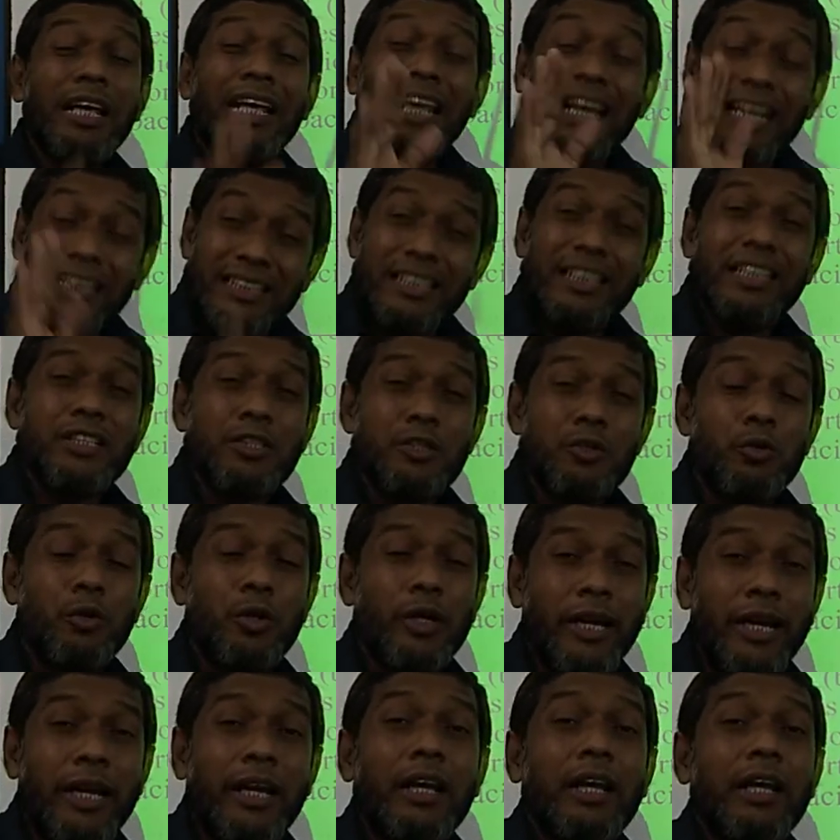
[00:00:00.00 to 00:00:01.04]
As a
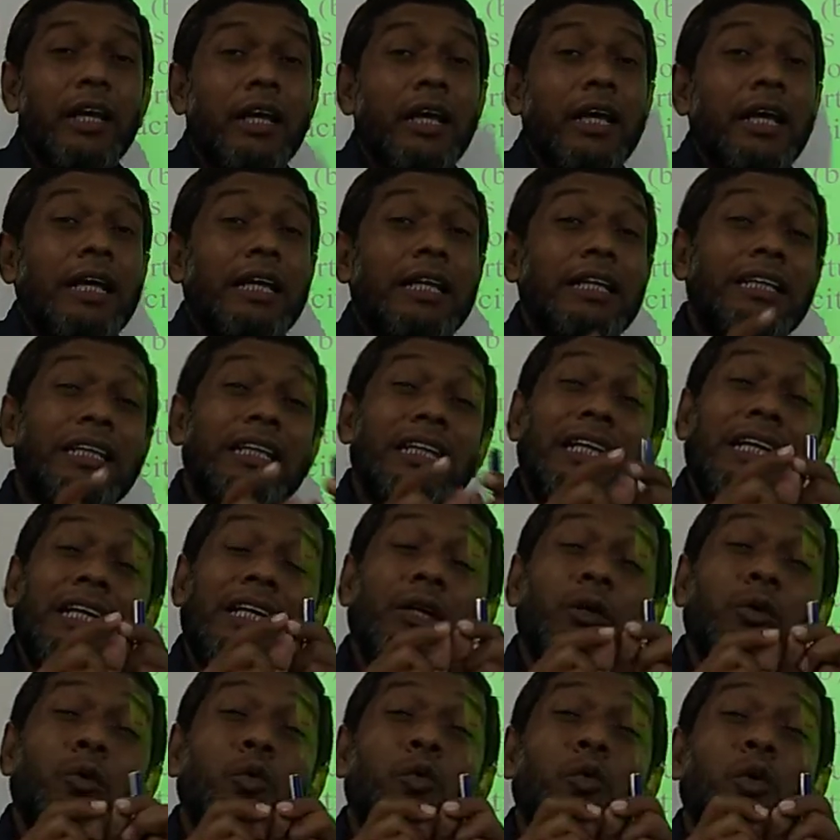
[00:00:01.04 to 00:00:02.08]
student,
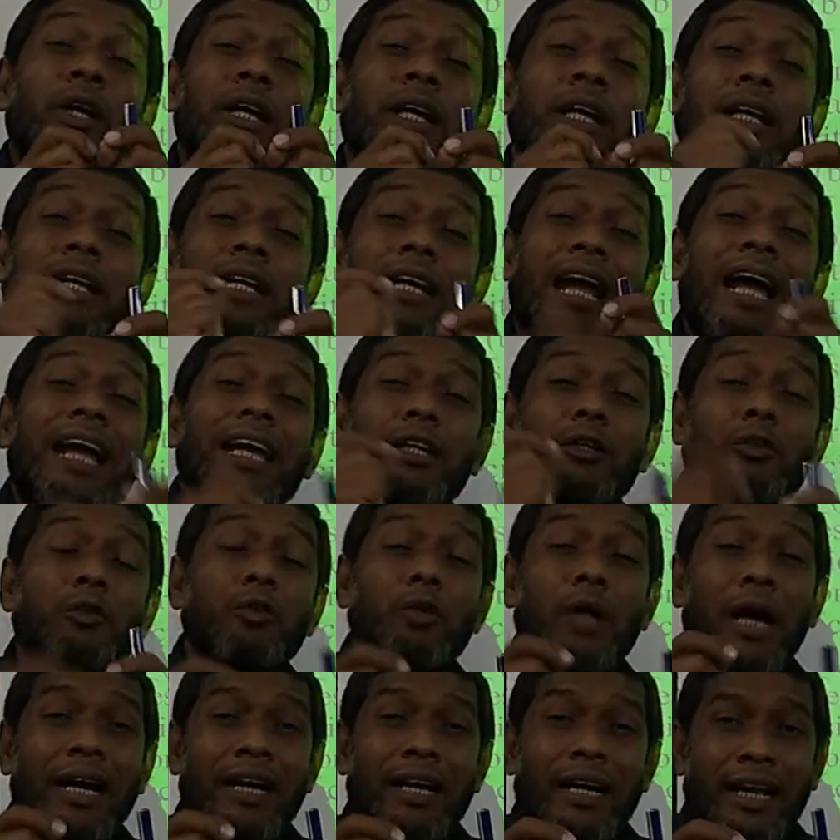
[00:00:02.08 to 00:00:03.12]
you will try
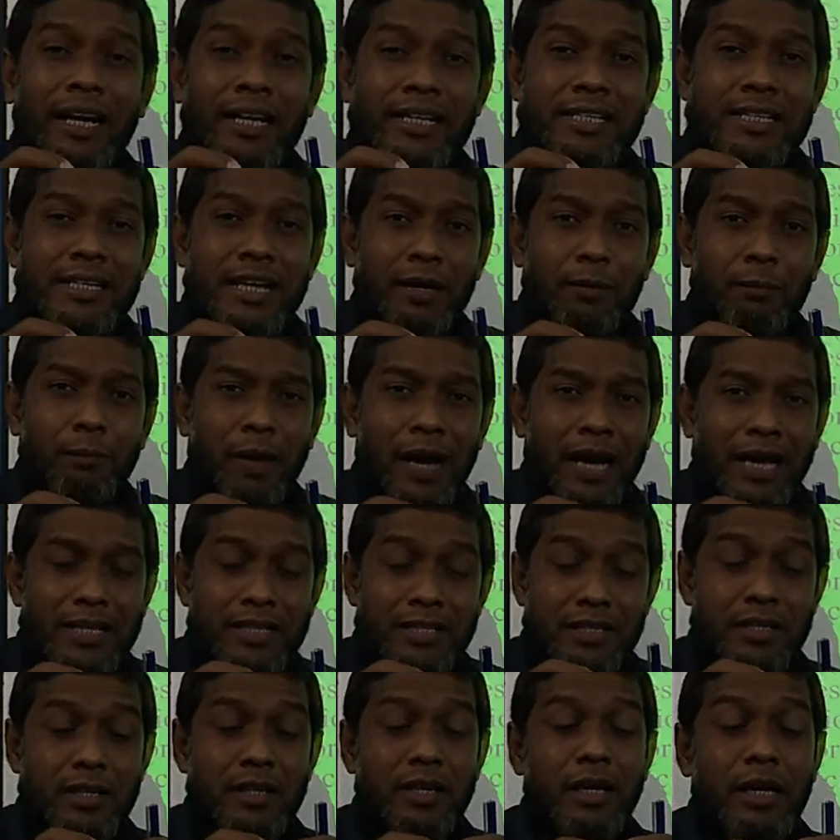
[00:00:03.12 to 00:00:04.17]
to understand
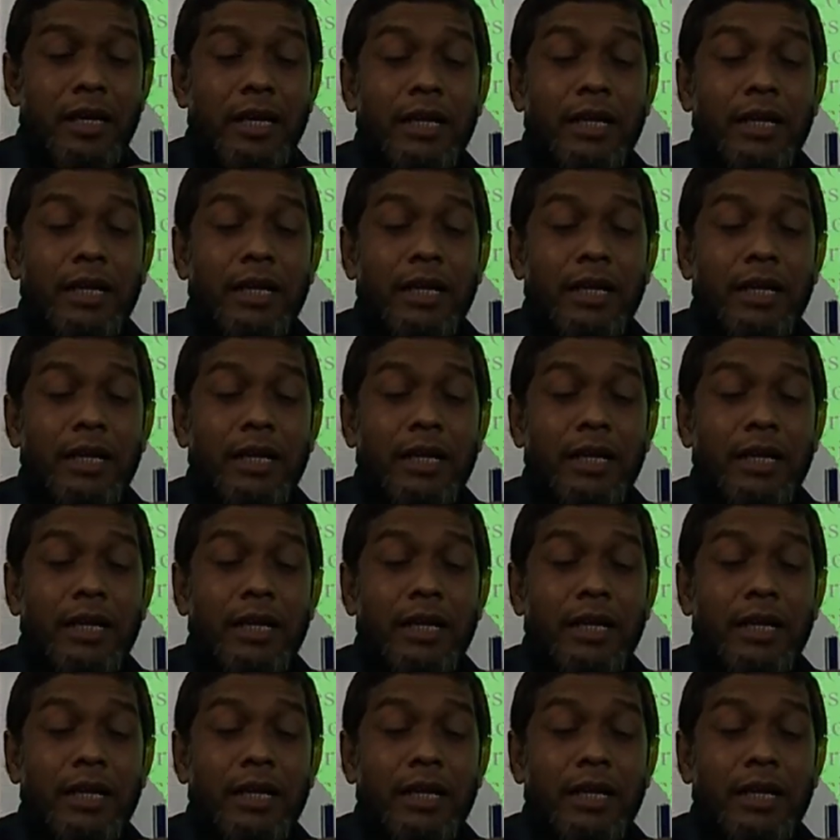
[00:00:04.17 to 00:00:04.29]
first